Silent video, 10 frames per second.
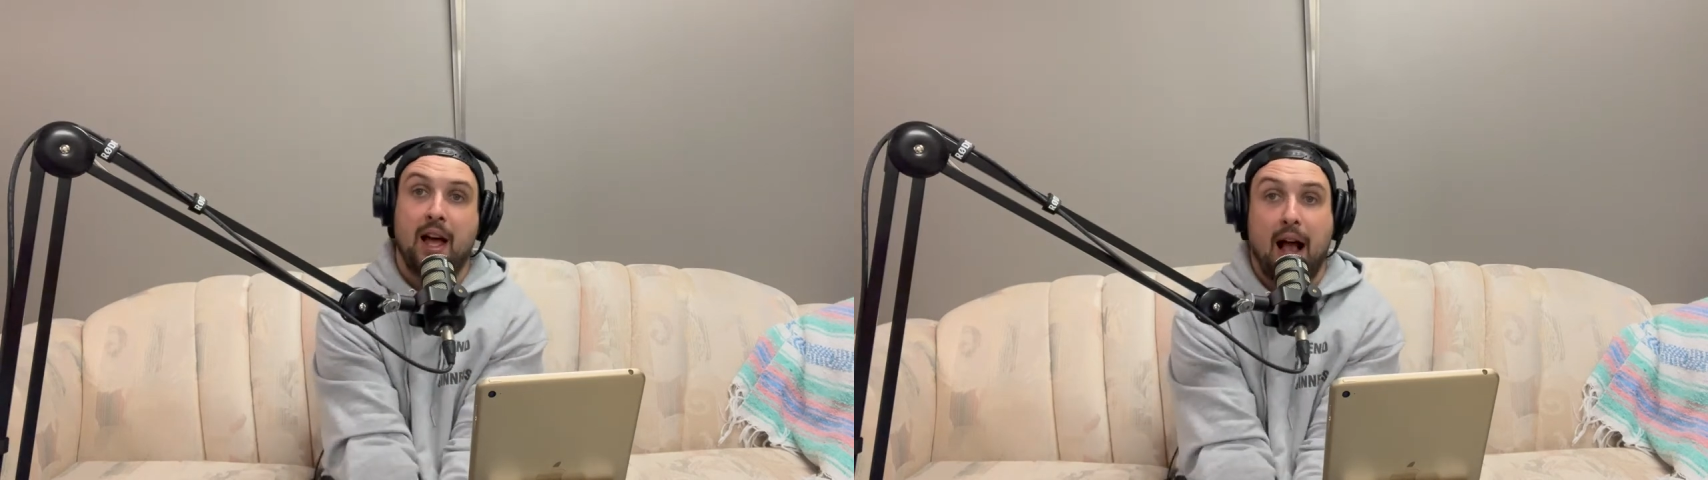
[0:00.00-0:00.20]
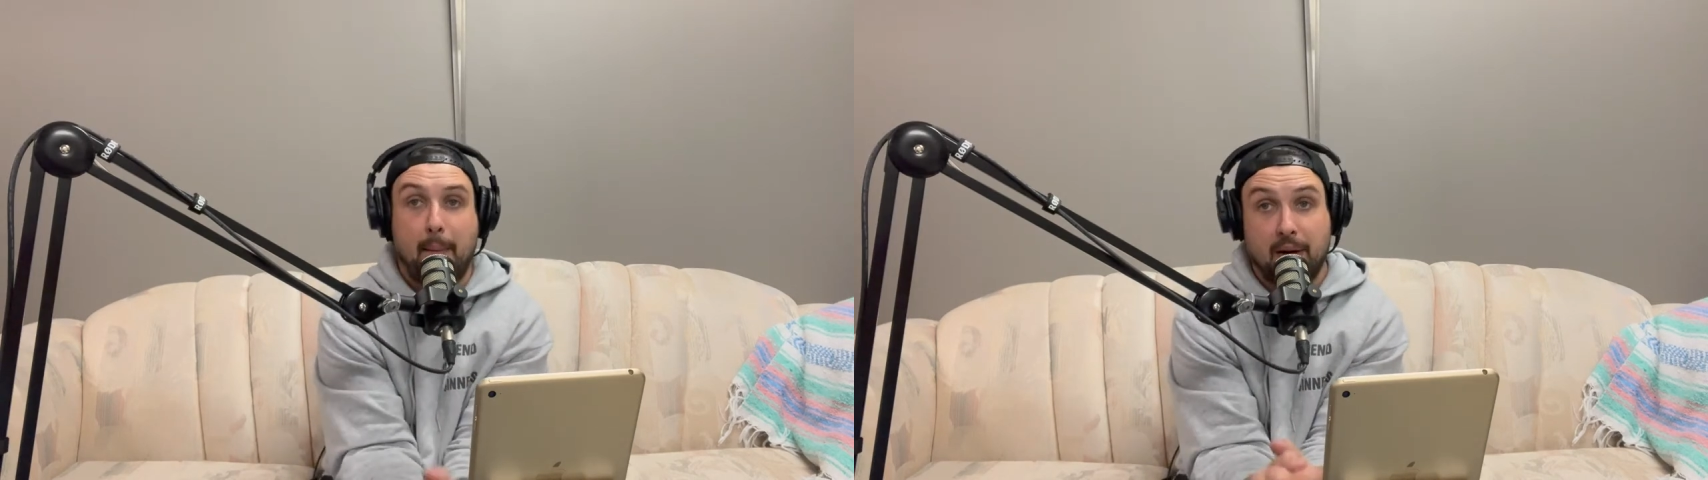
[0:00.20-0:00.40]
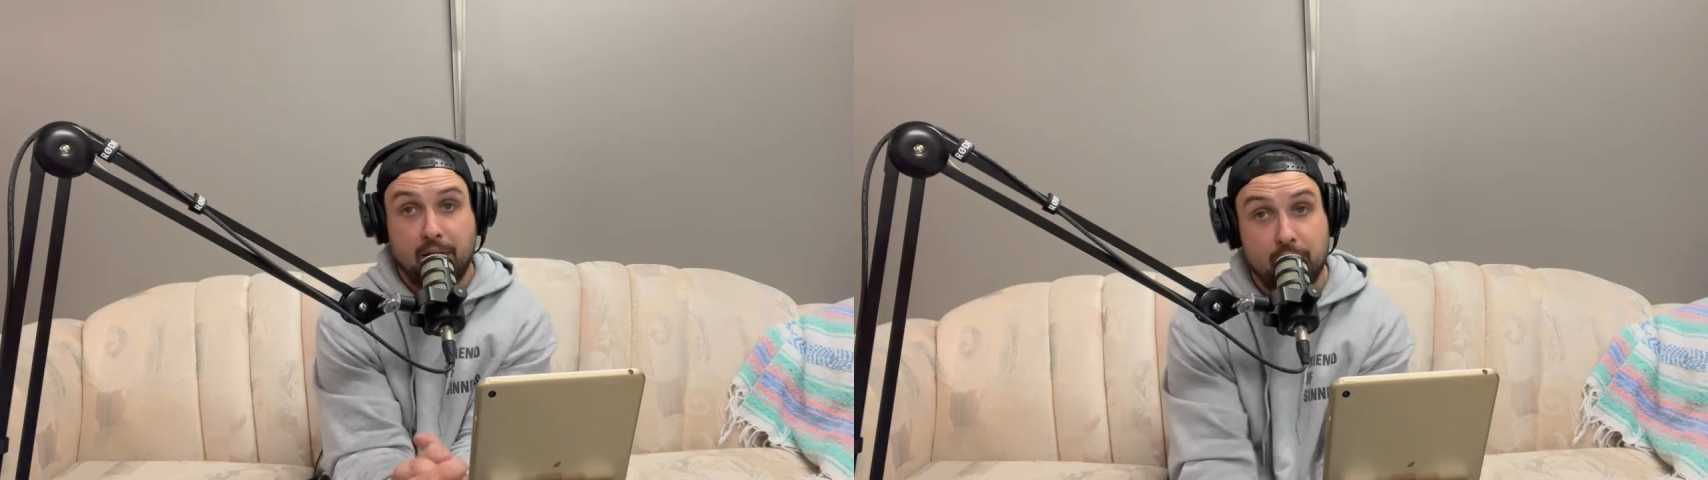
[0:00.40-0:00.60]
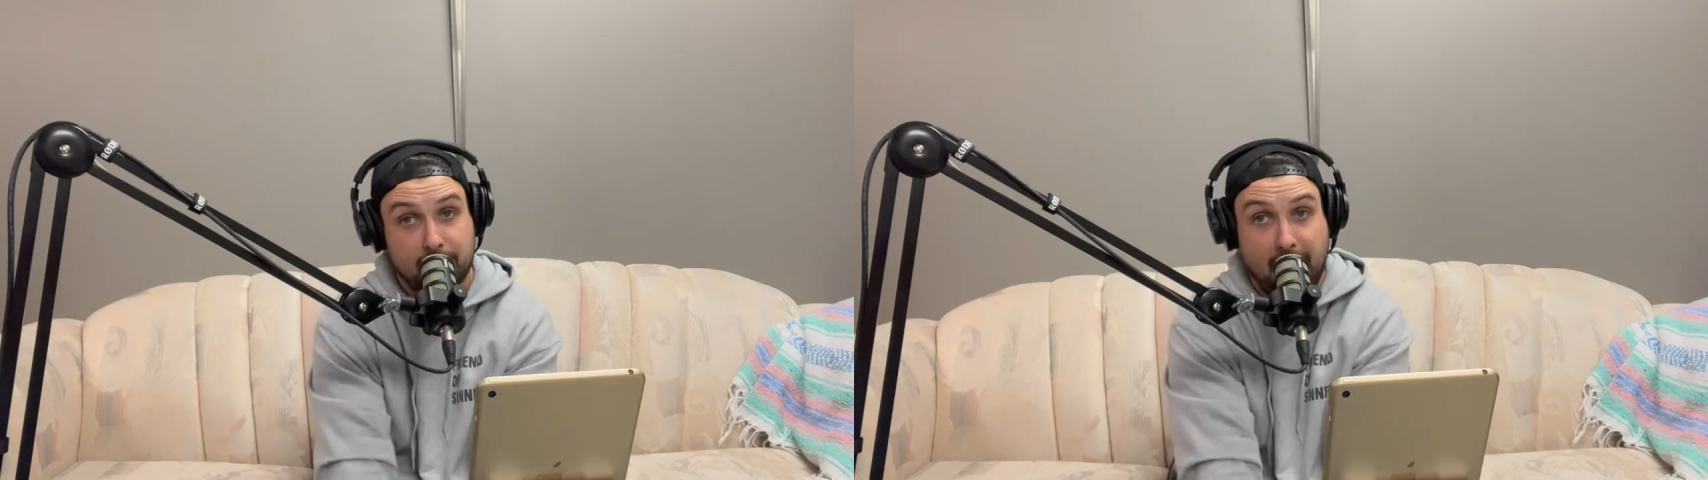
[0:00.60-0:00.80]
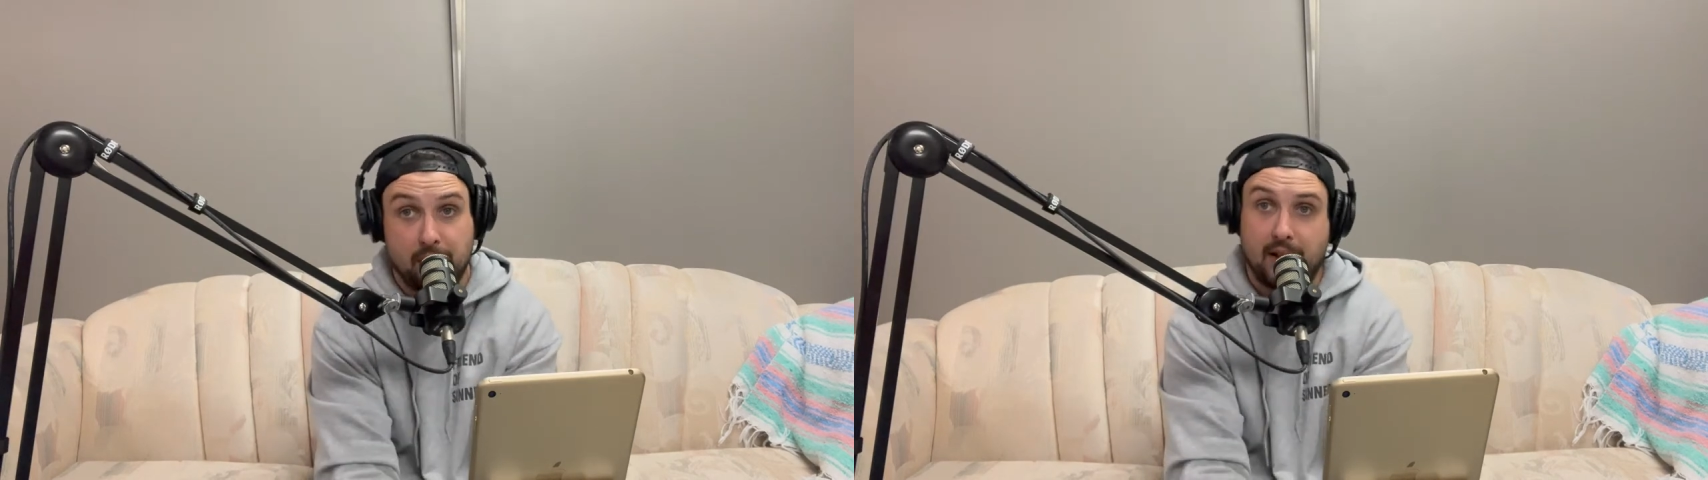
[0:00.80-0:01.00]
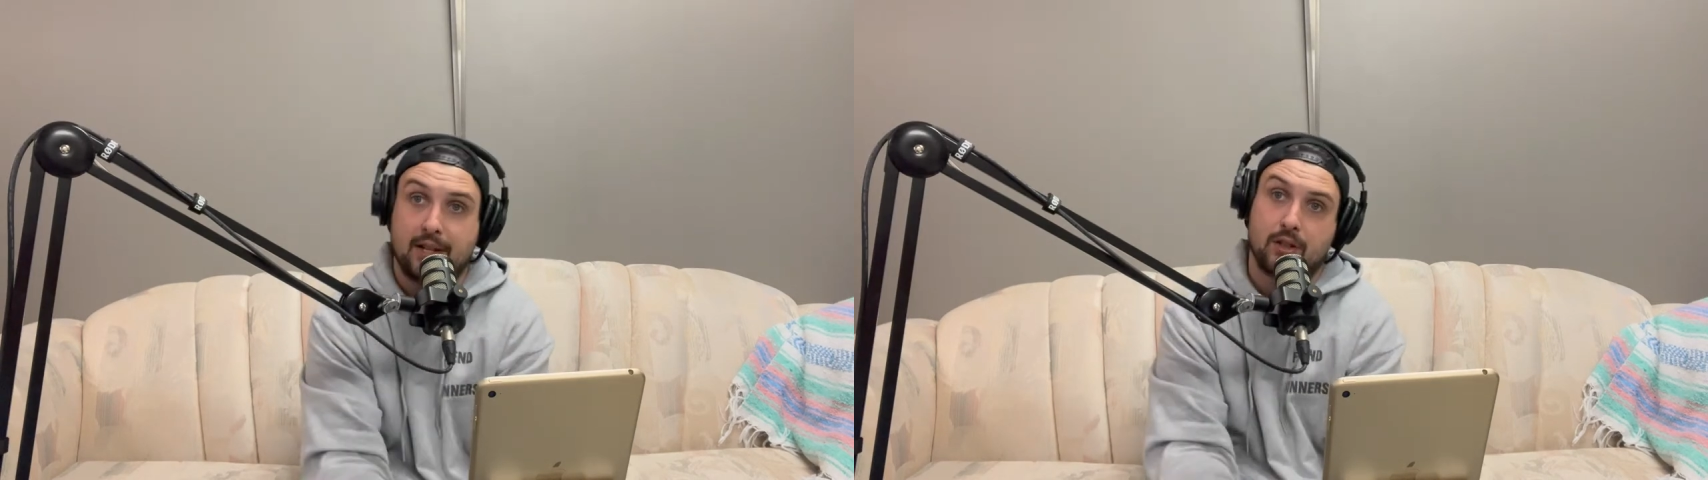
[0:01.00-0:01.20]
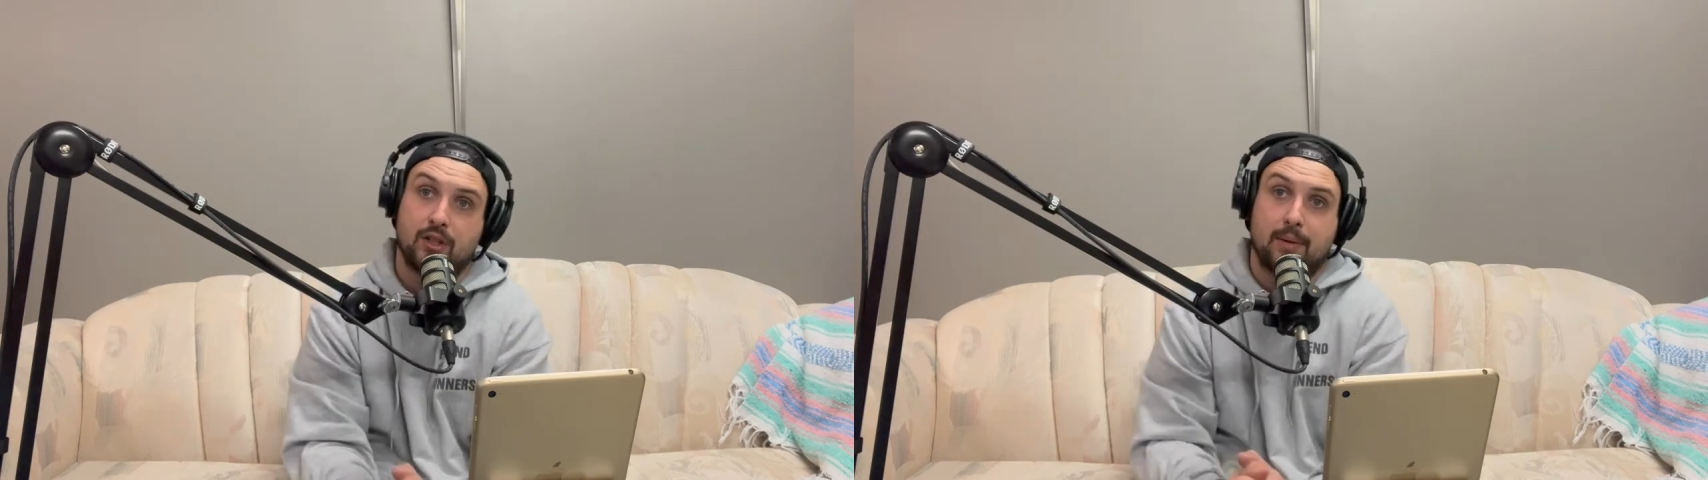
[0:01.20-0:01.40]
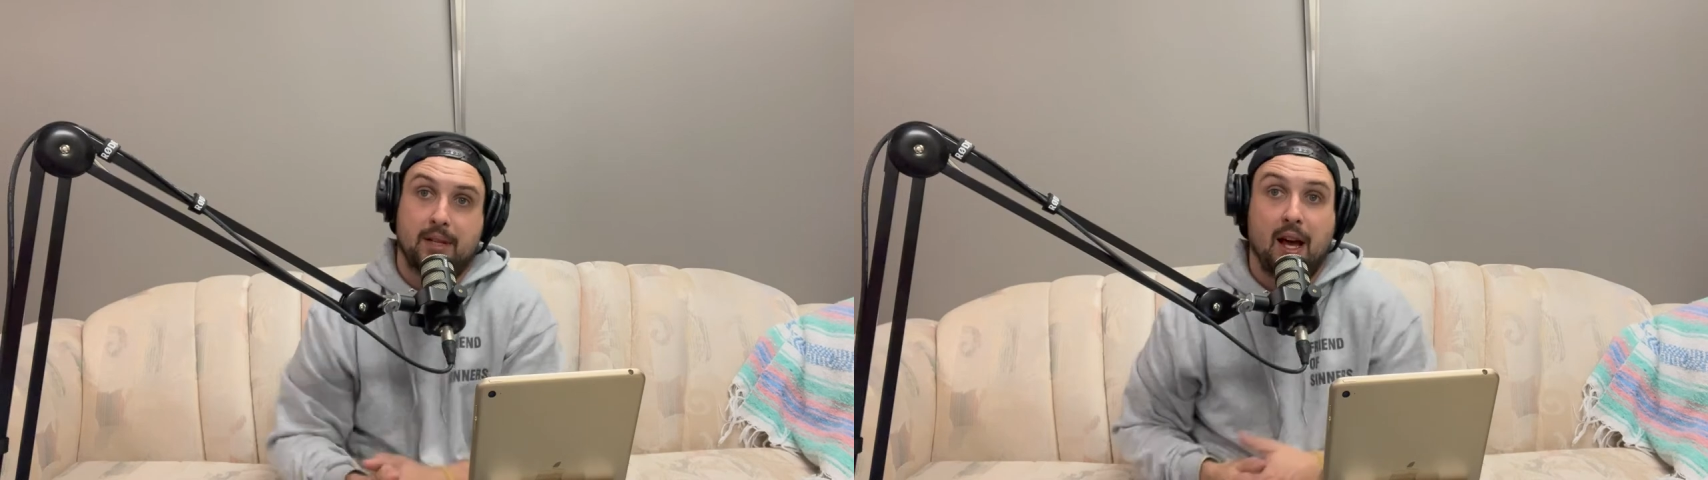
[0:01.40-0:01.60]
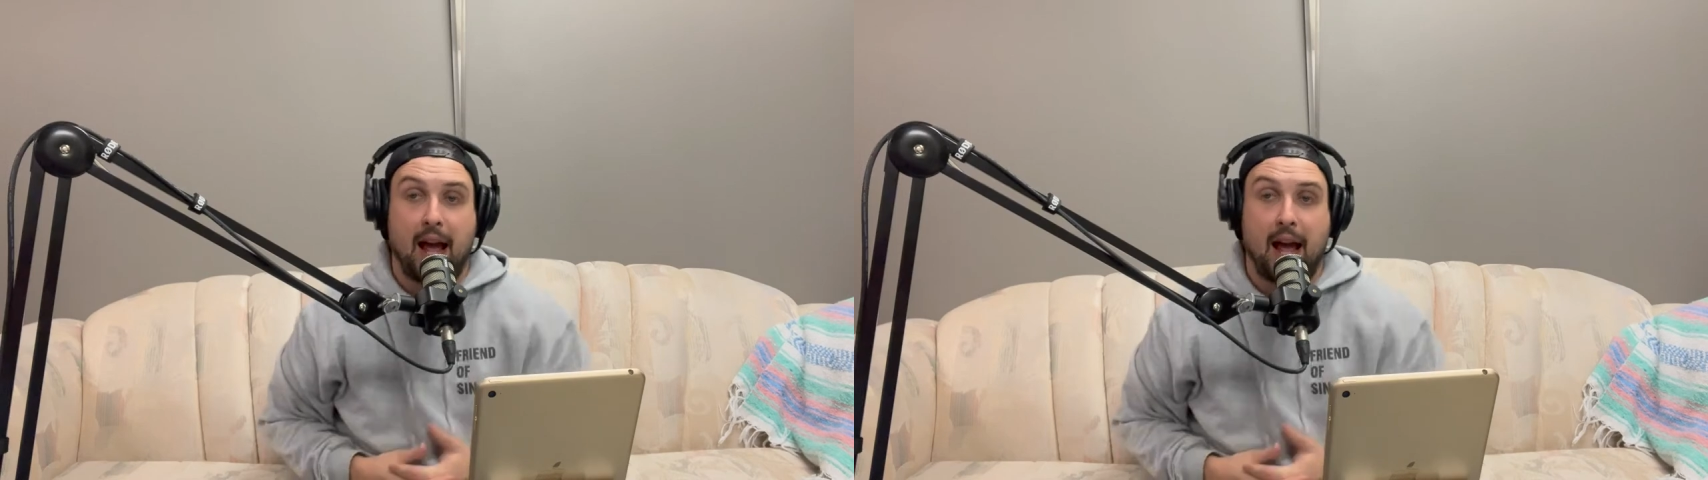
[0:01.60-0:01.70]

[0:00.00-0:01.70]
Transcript: I'm going to lose my relationships.